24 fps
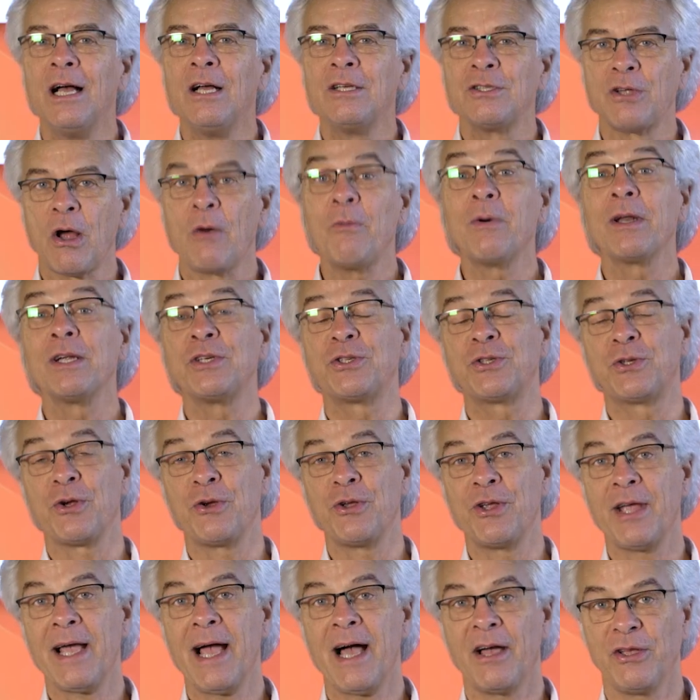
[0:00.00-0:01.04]
So I want to show
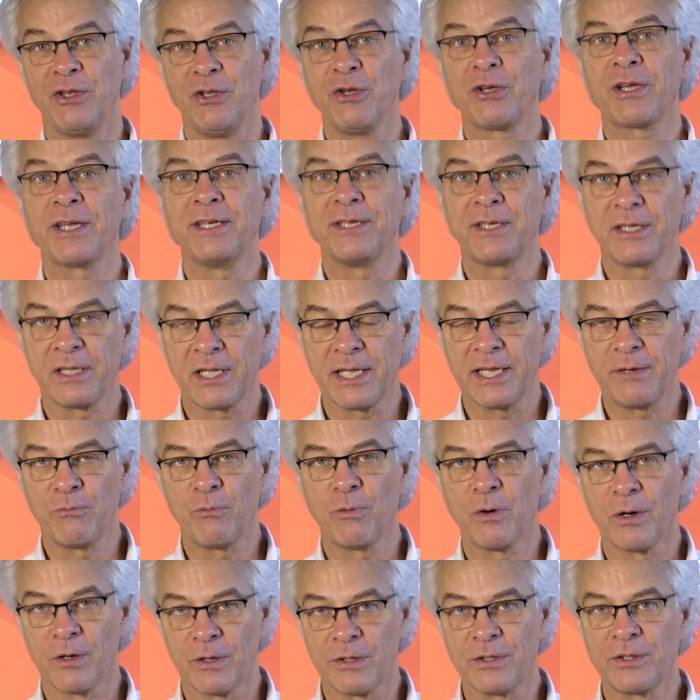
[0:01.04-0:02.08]
you how you can delete
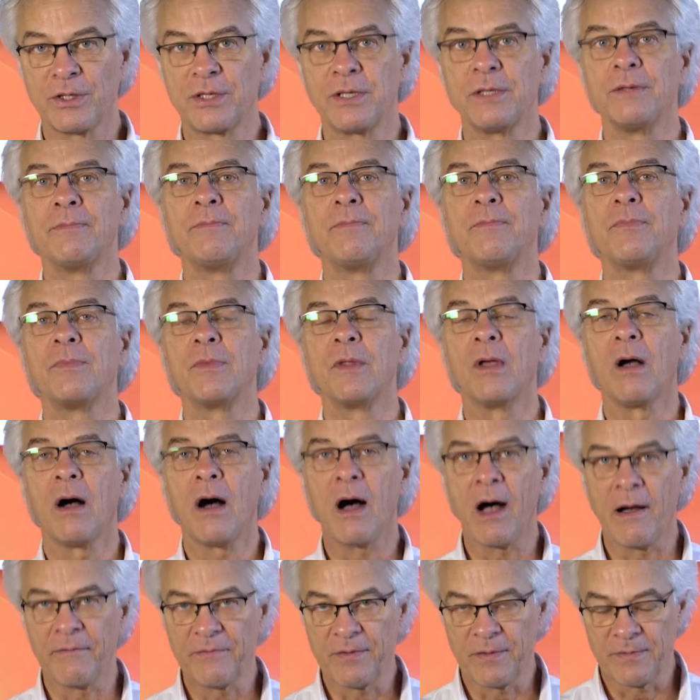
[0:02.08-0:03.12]
words
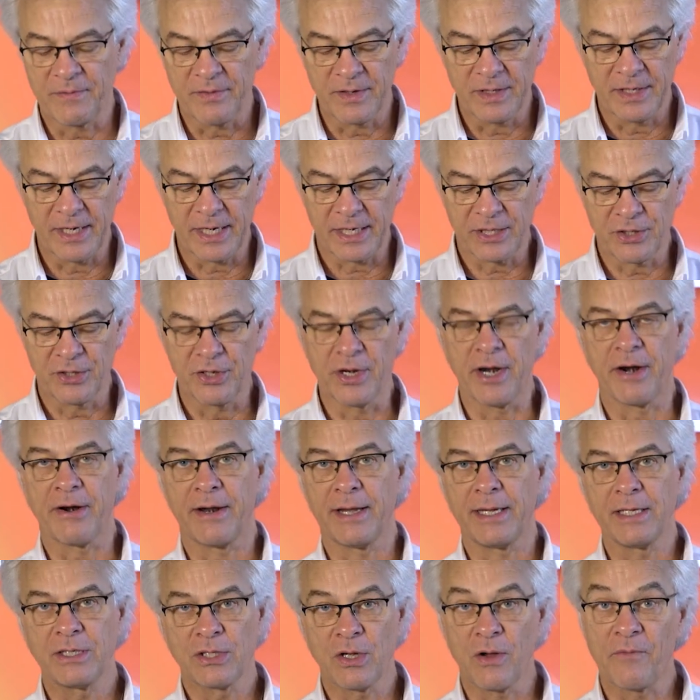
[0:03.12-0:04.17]
off of the
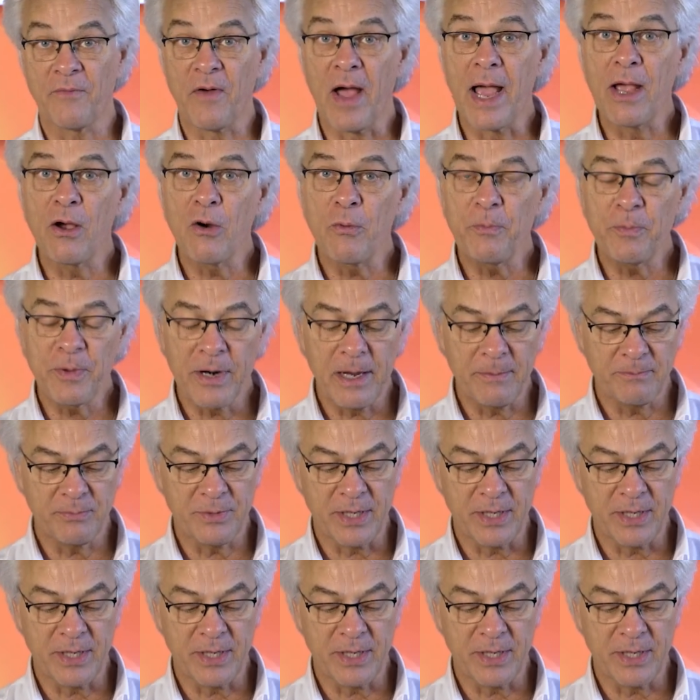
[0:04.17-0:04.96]
dictionary. So if I open up